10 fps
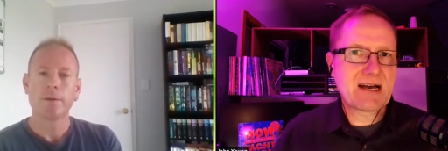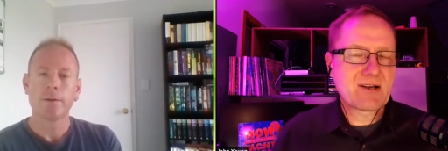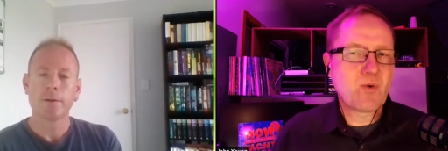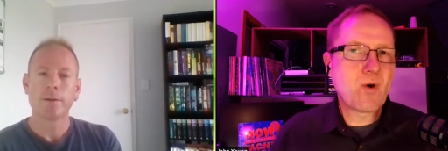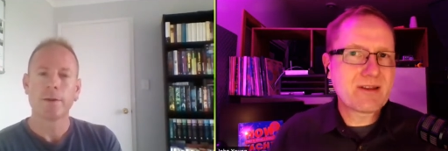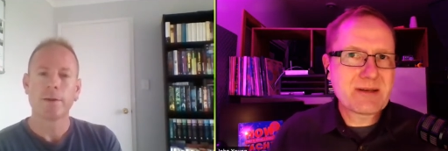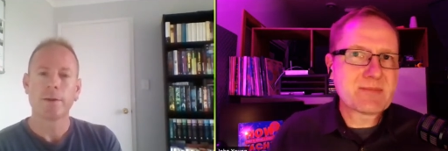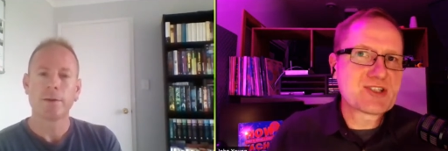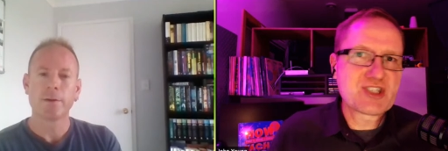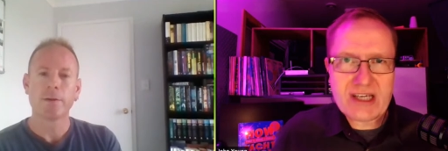Speaker 1: quality
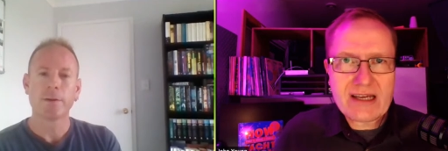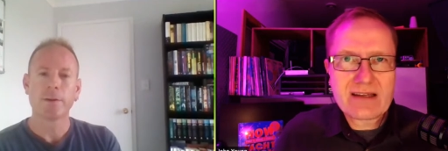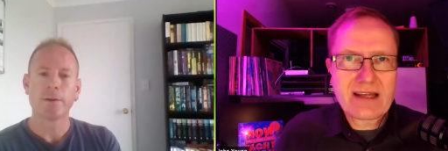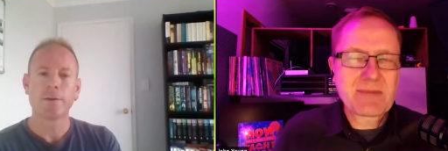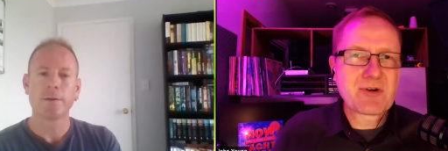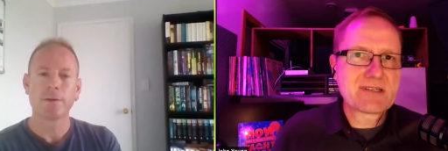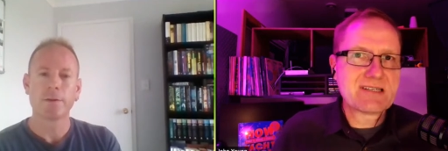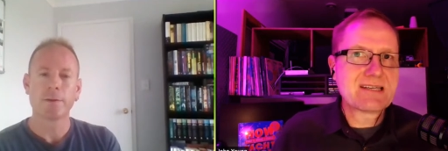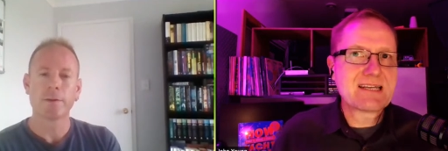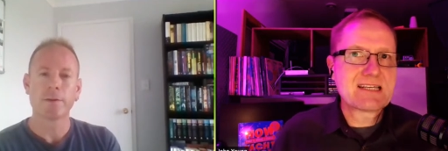machine that I'm going to
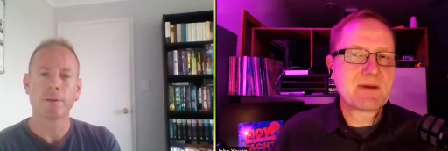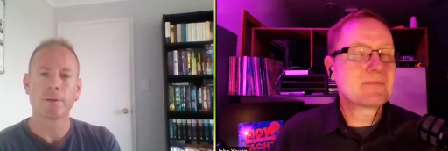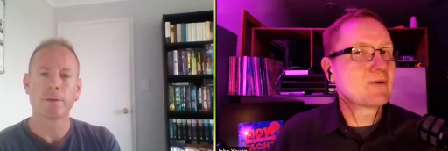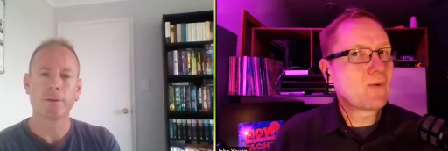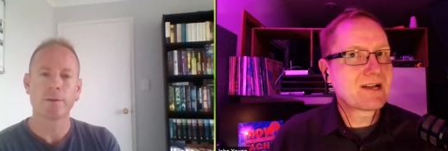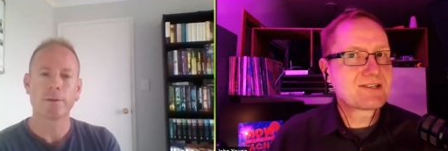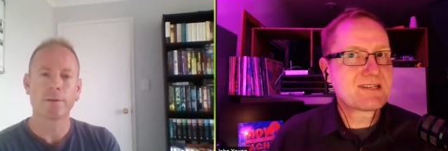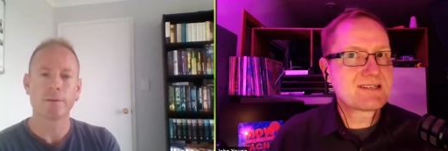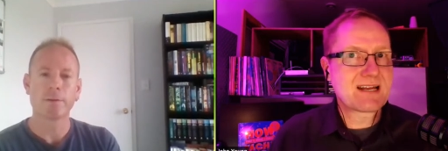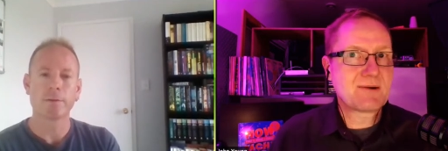need to be able to watch these?
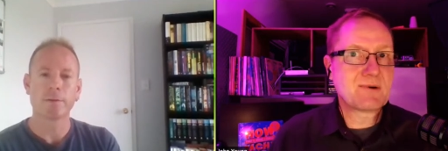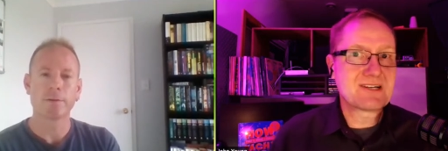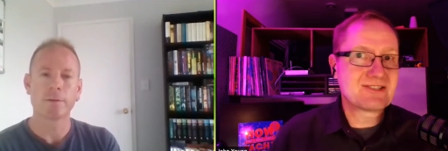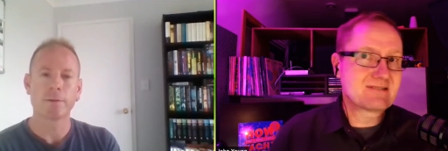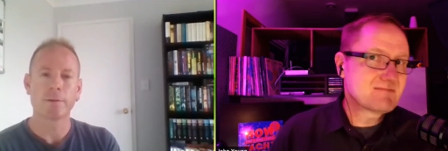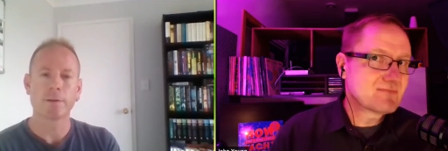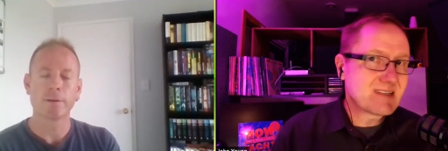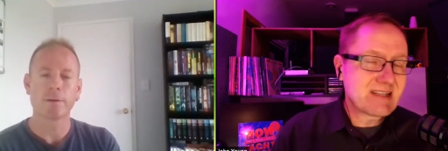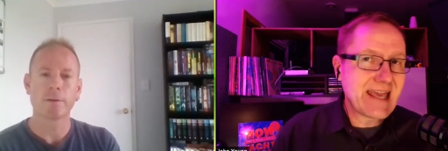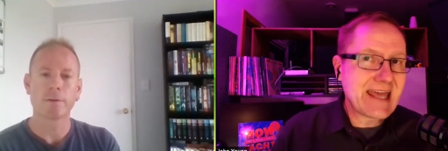Can I watch it
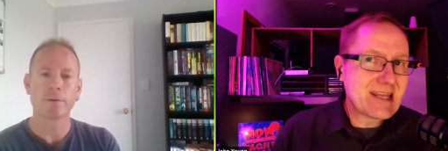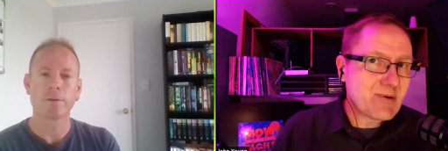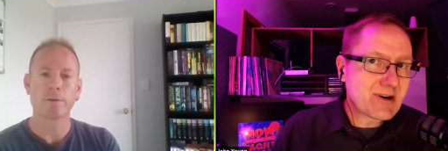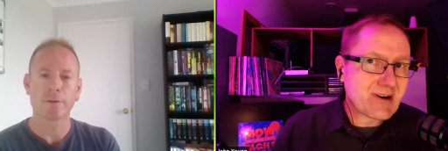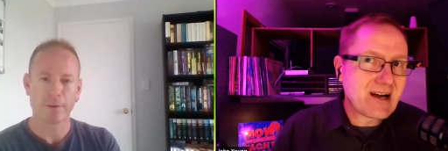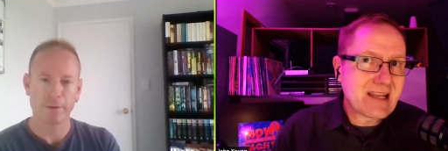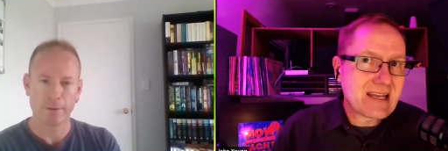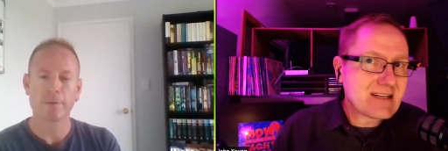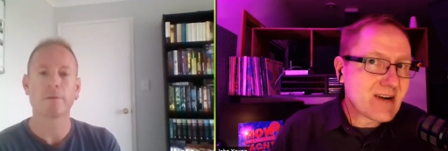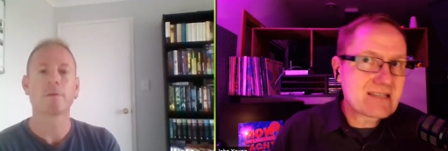anywhere or on any
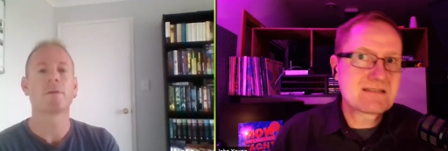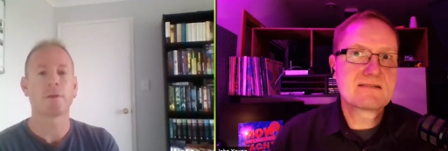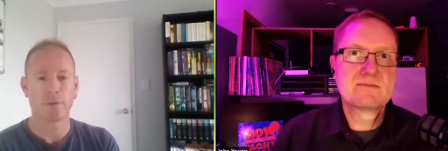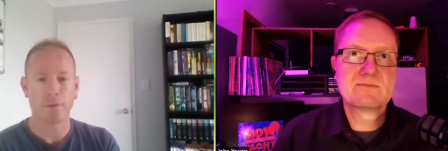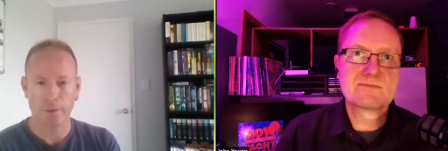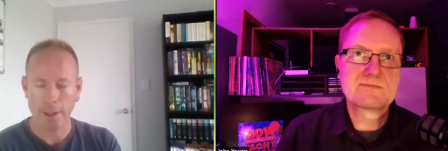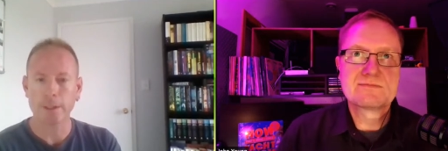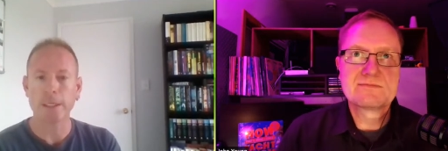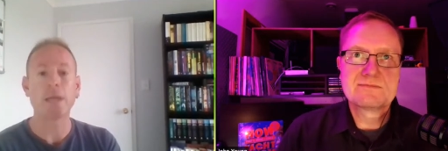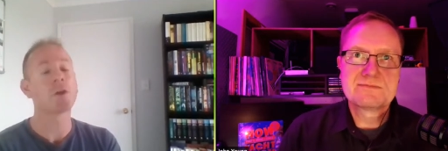device?
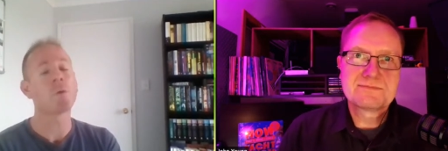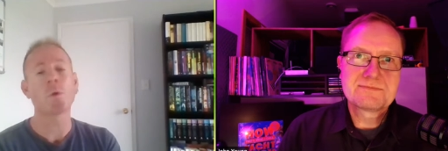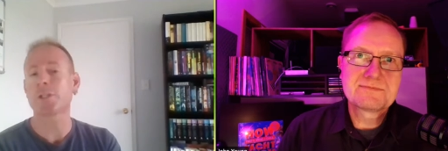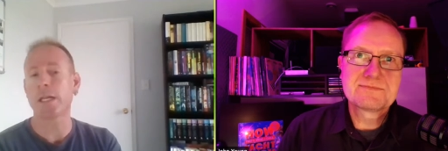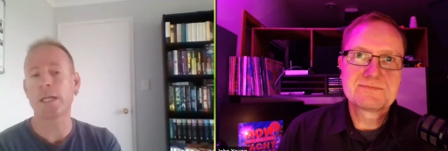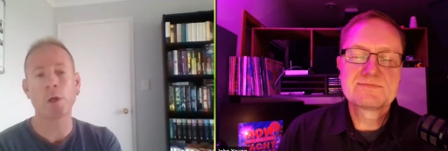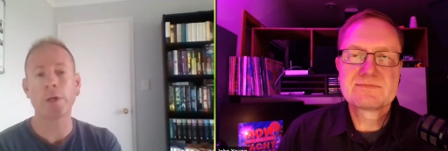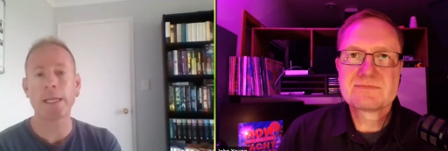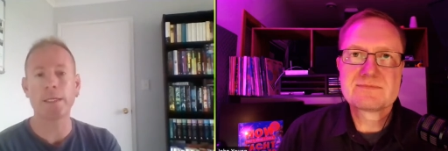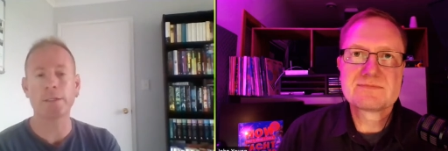
Speaker 2: yeah, you can watch it anywhere
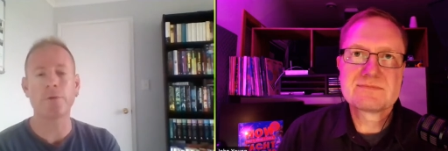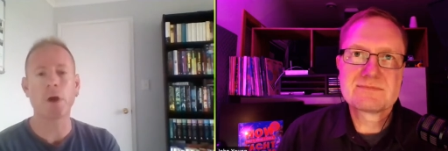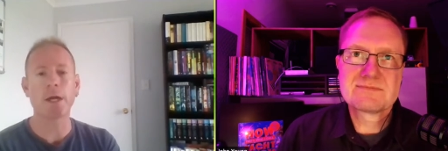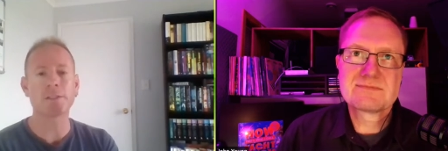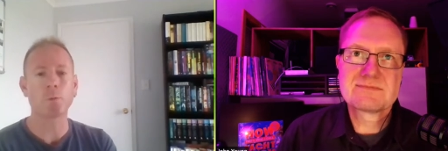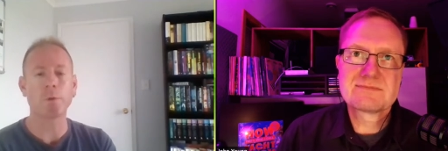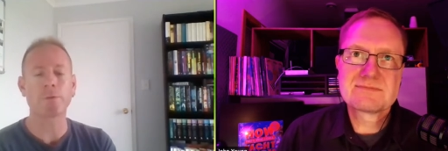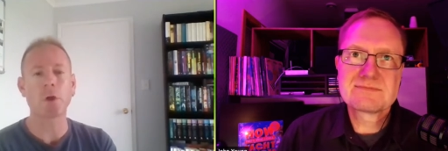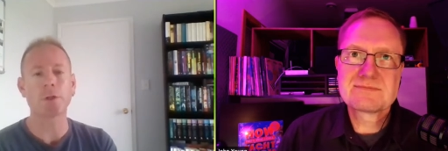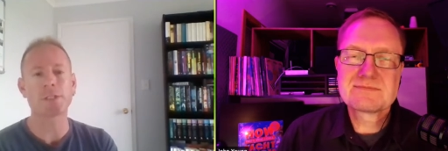on any device.
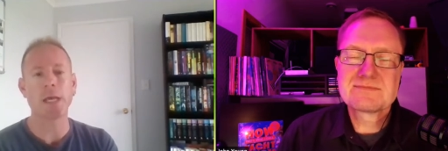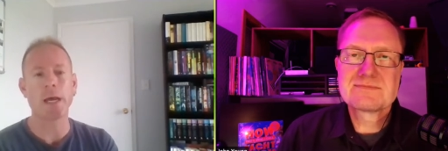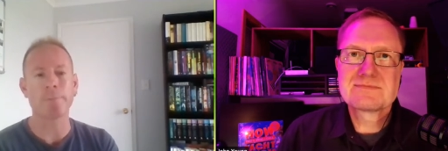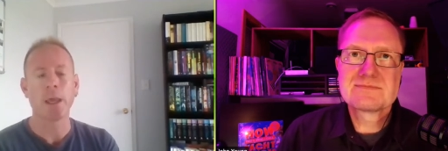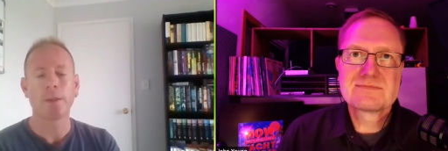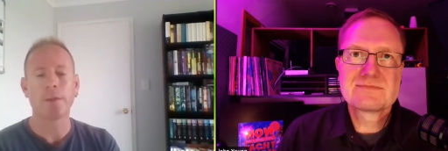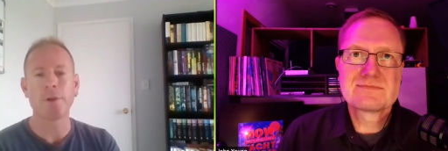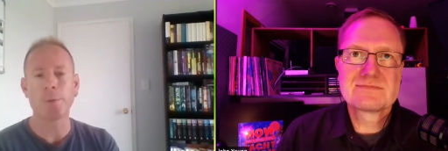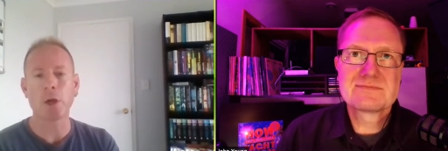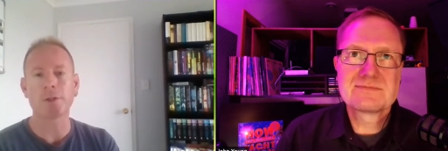We've got um, the
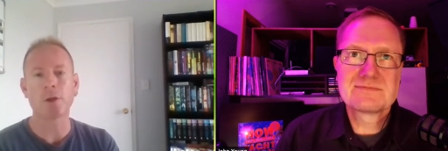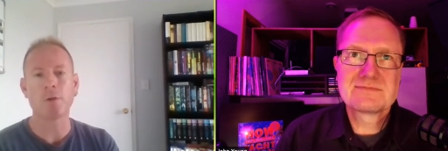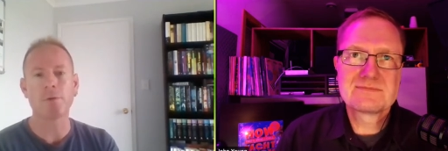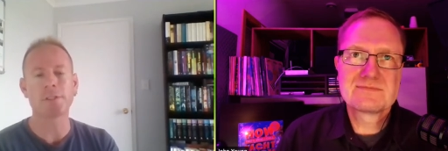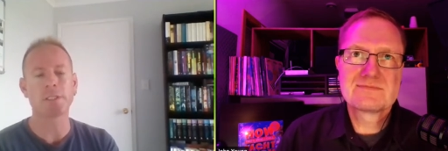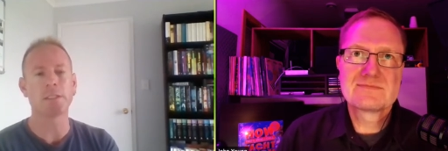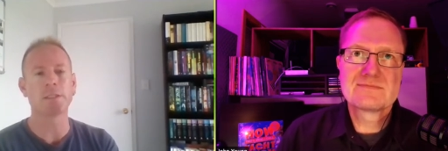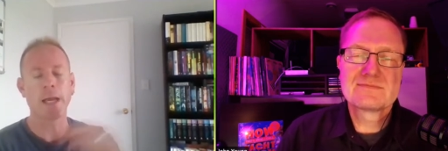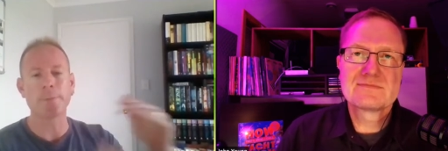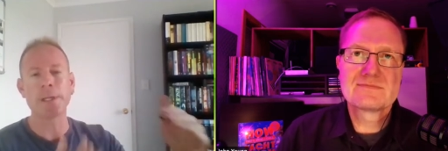Vimeo service
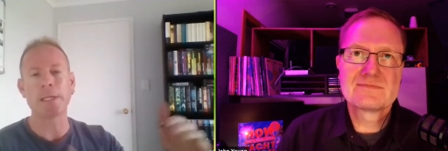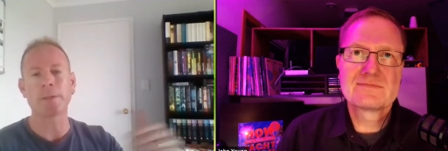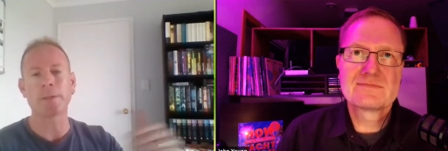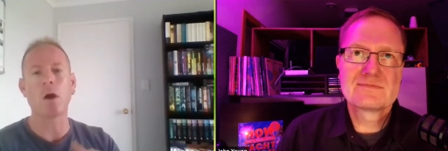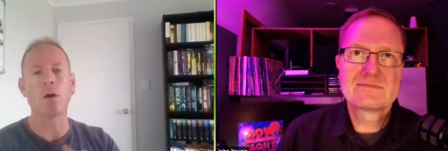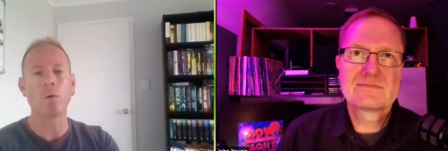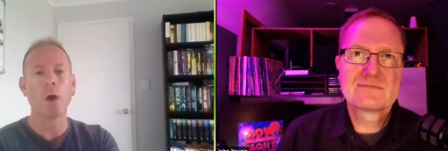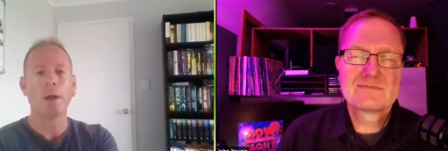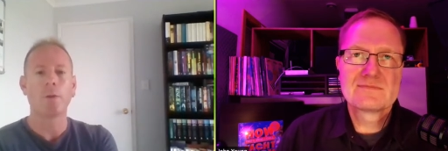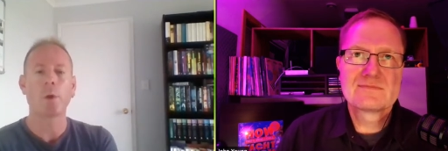is underpinning the
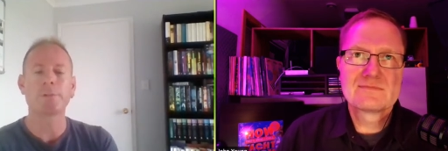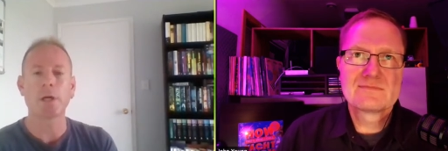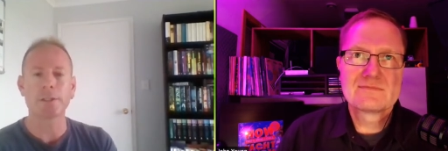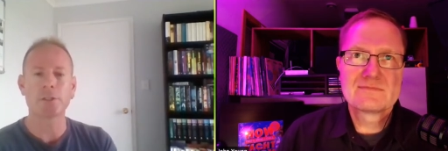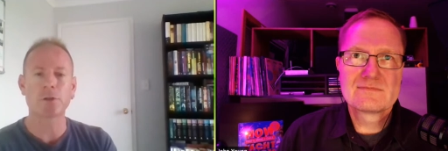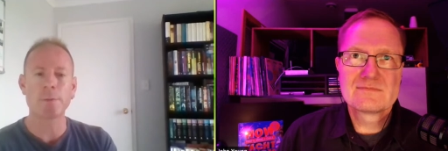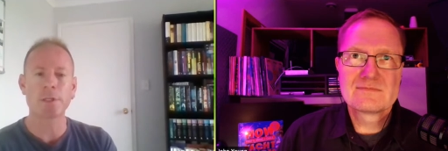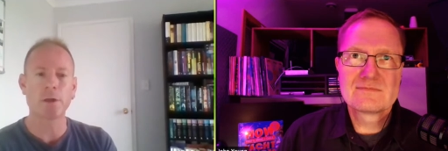whole website streaming